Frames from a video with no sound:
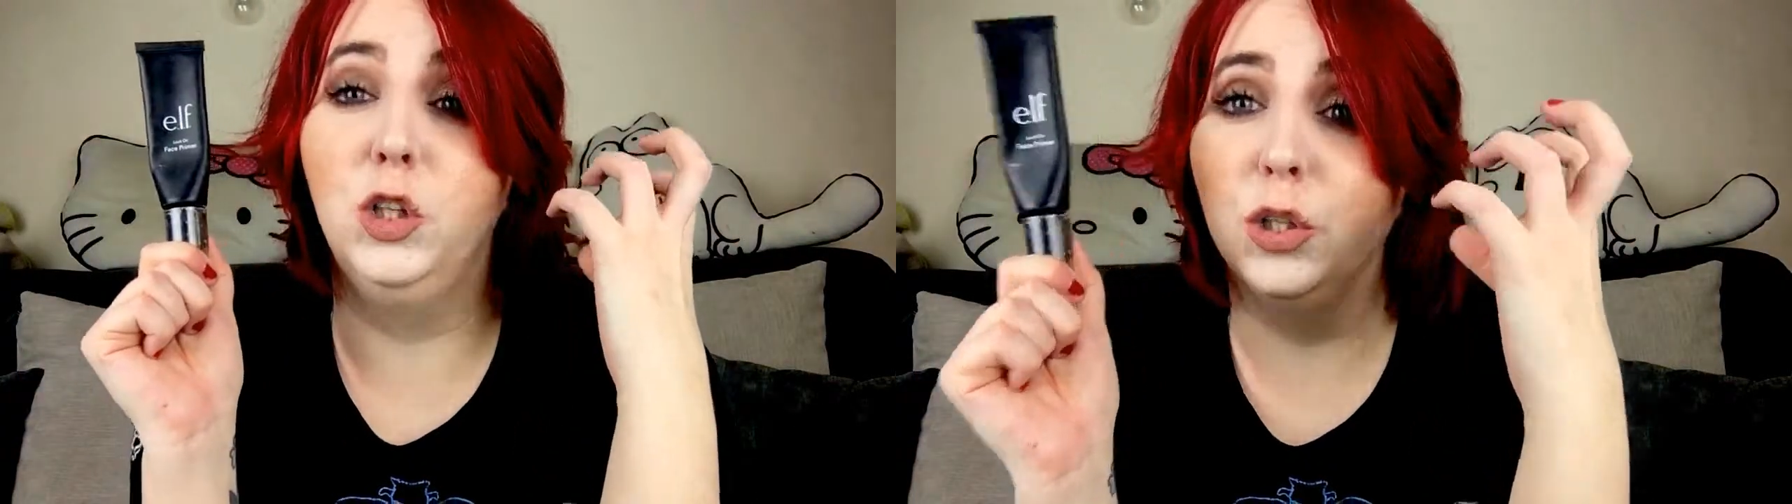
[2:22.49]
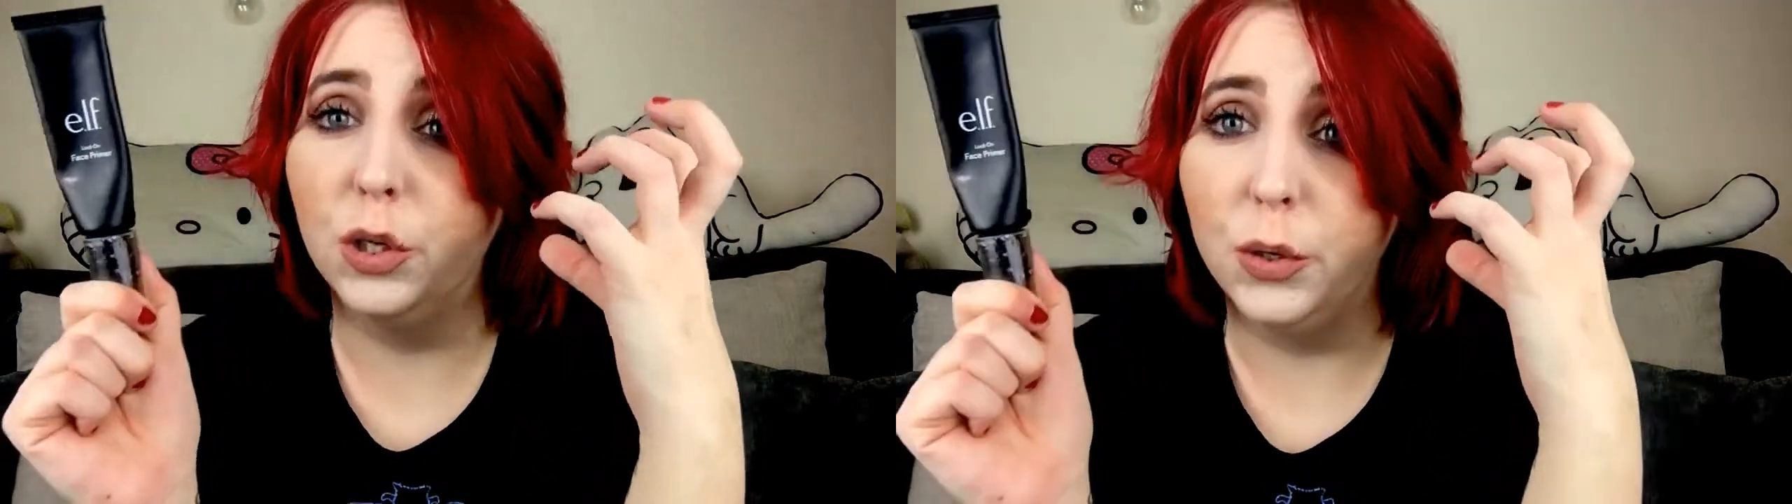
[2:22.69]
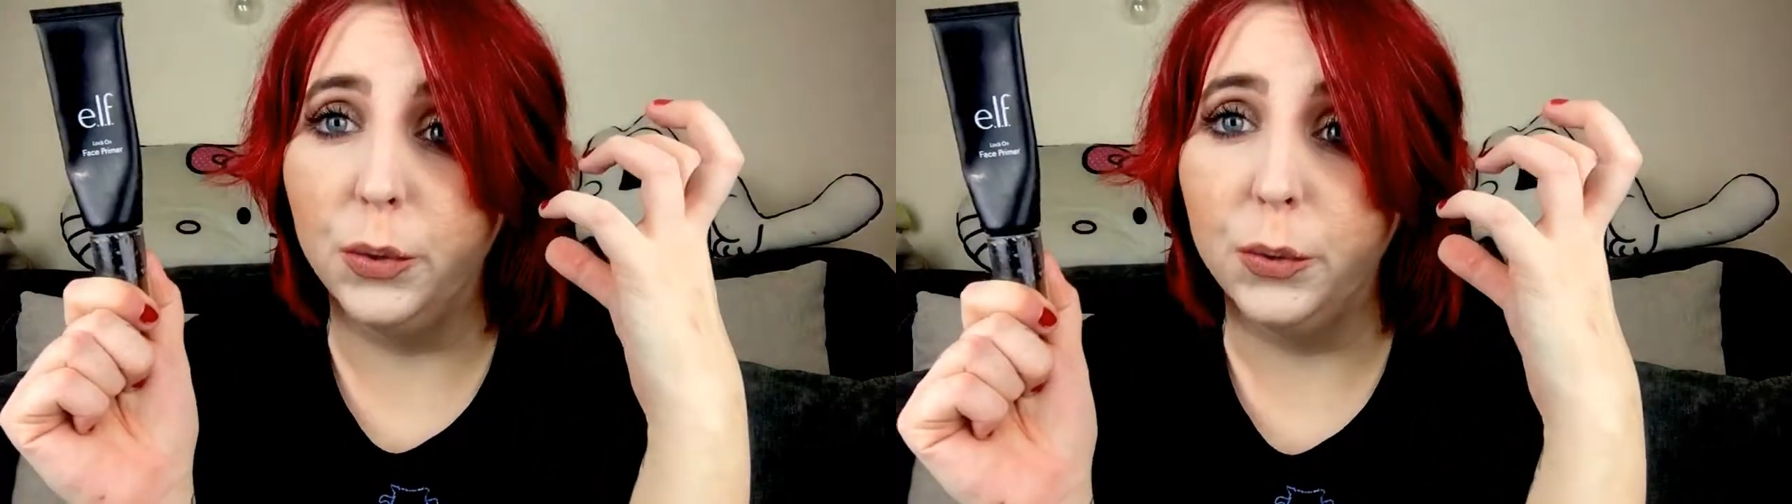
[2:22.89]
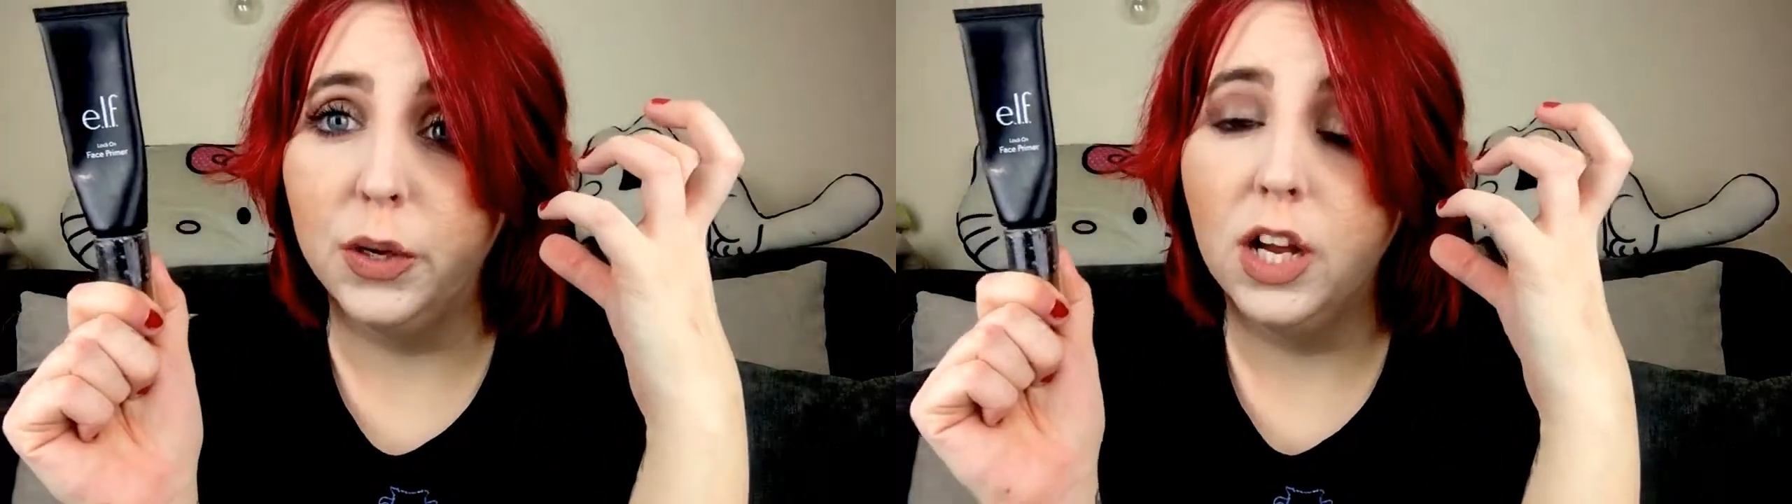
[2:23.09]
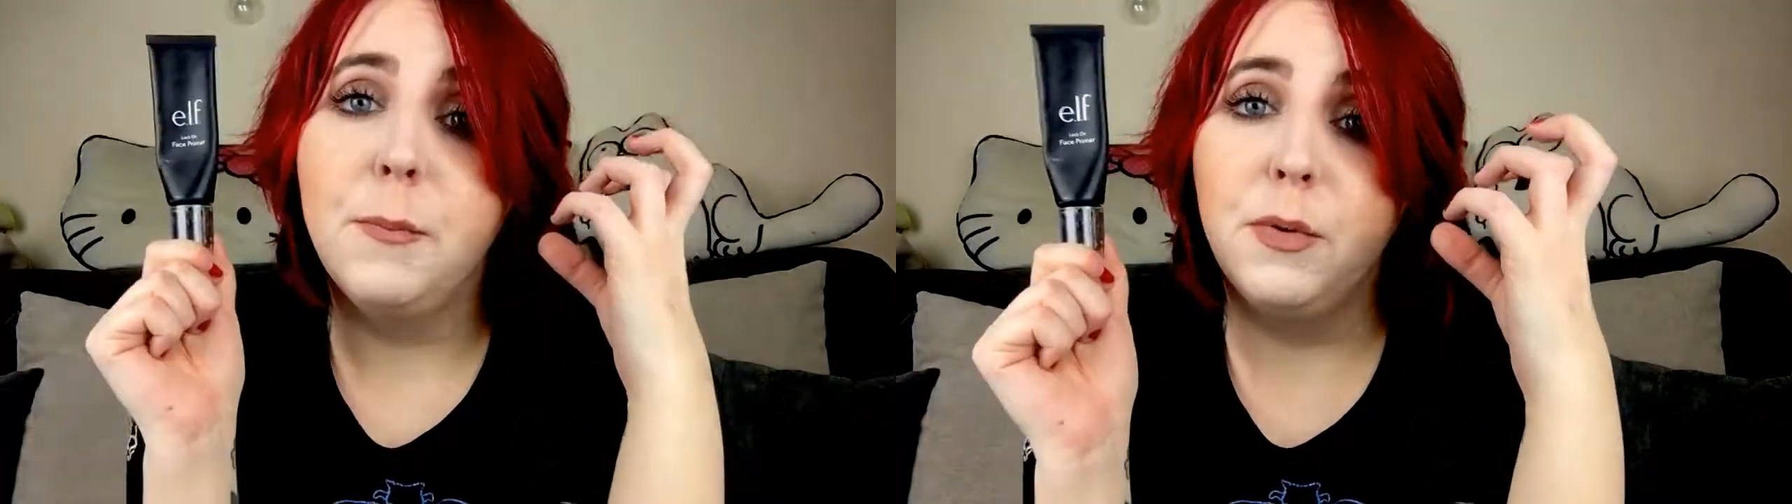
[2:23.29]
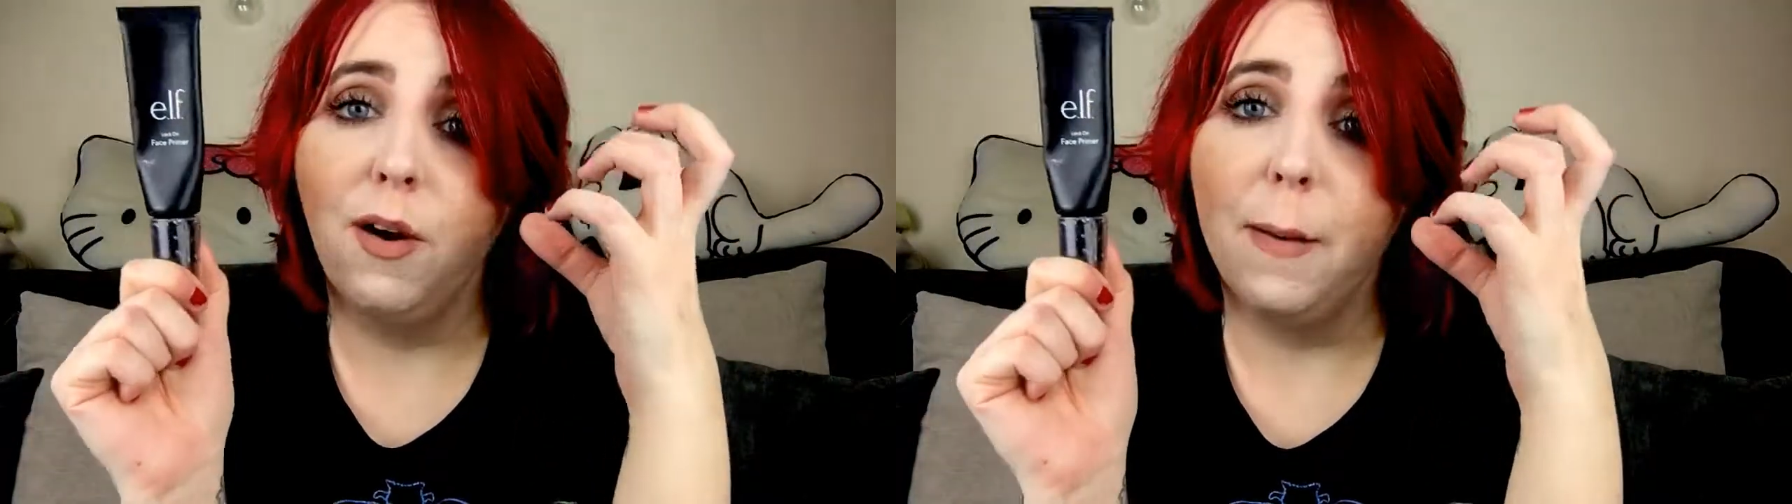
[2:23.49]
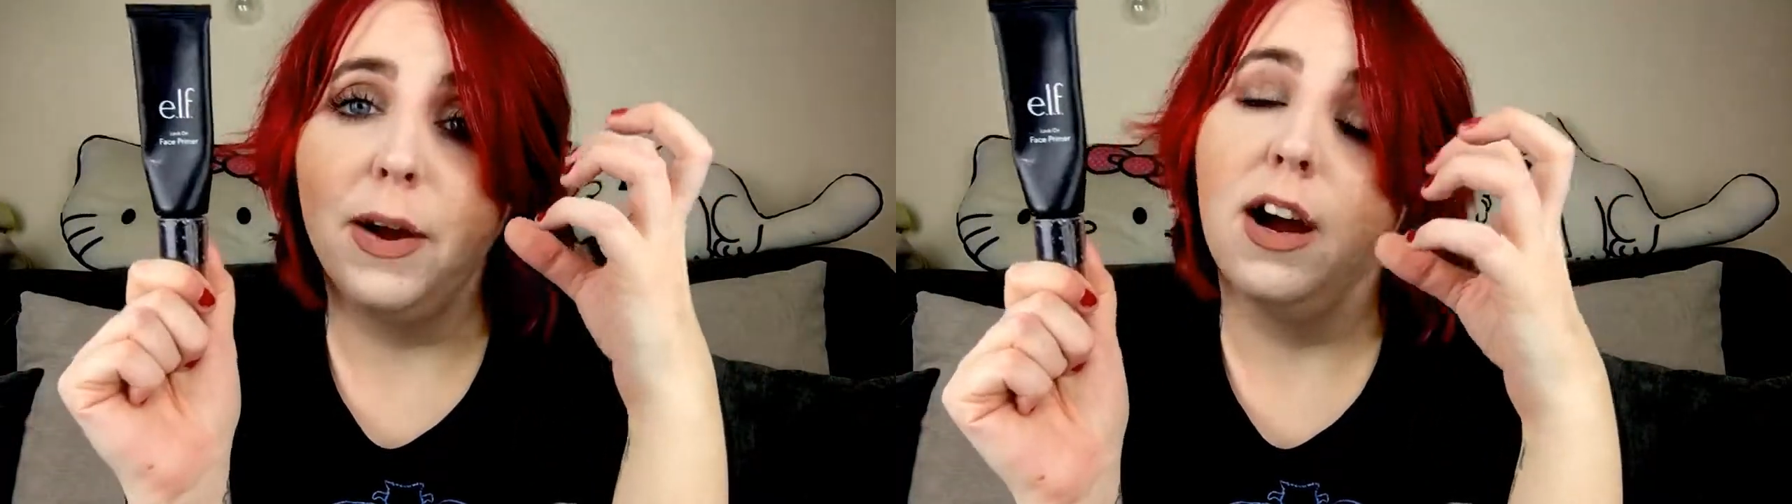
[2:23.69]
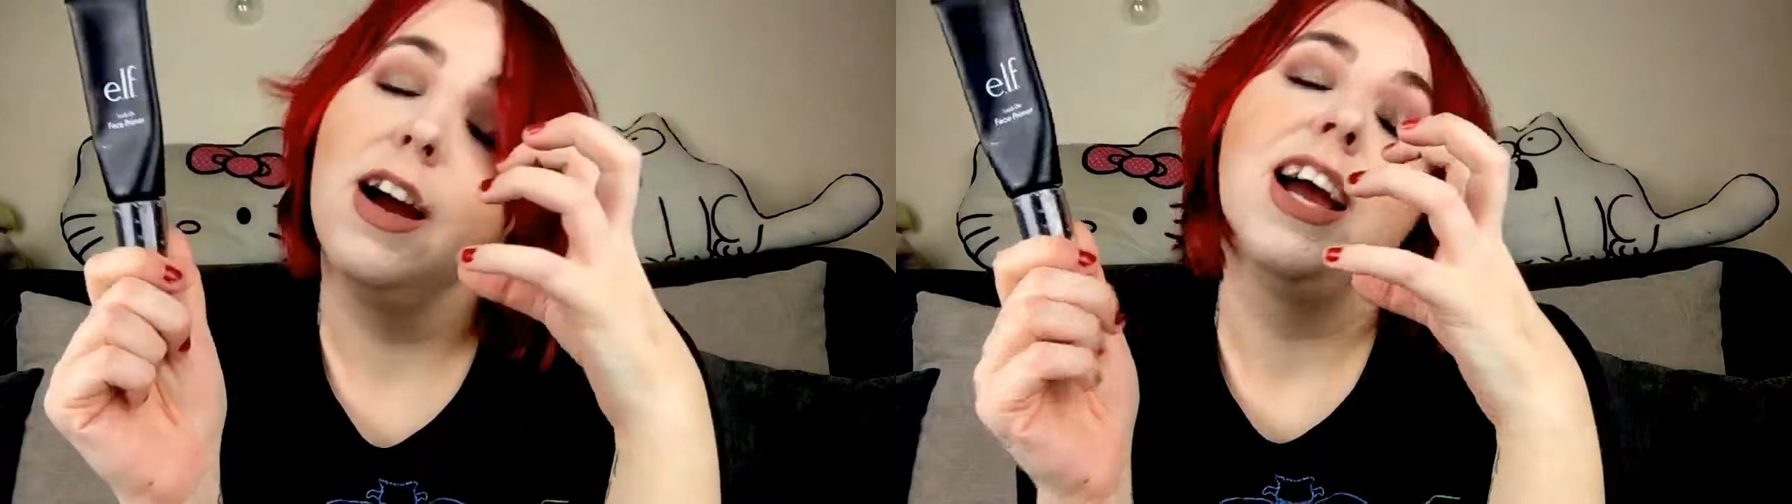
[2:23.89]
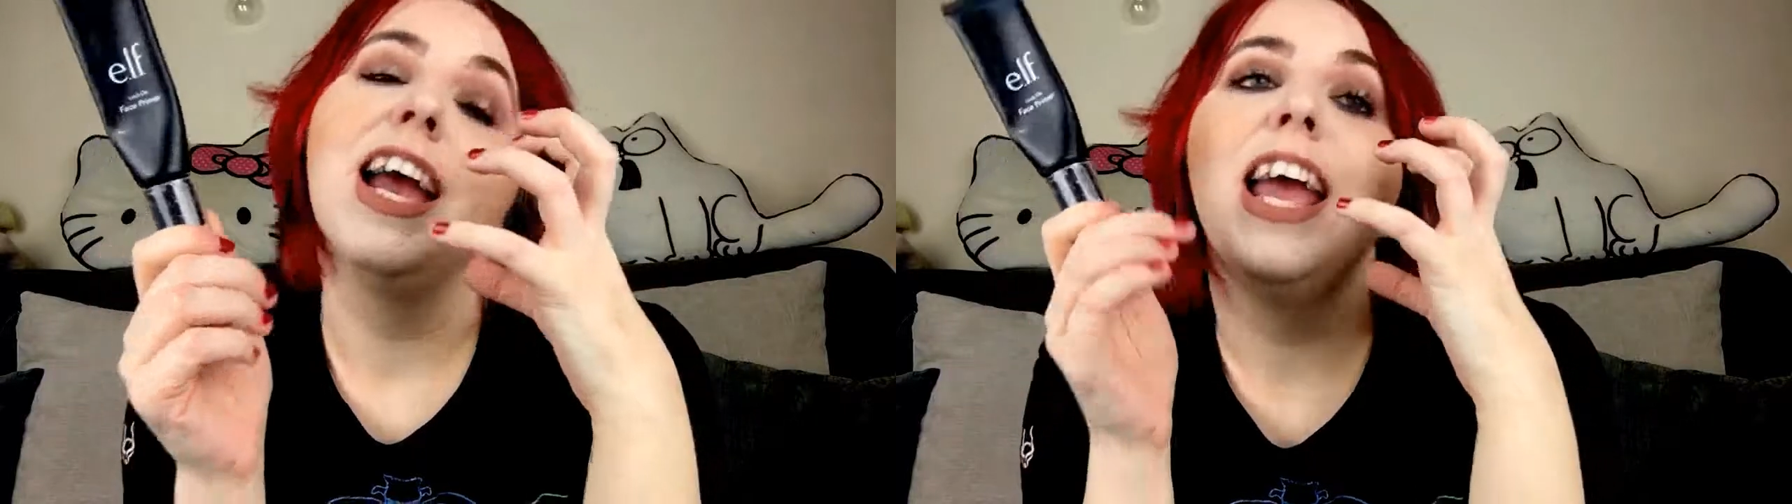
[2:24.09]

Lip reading: glue primer,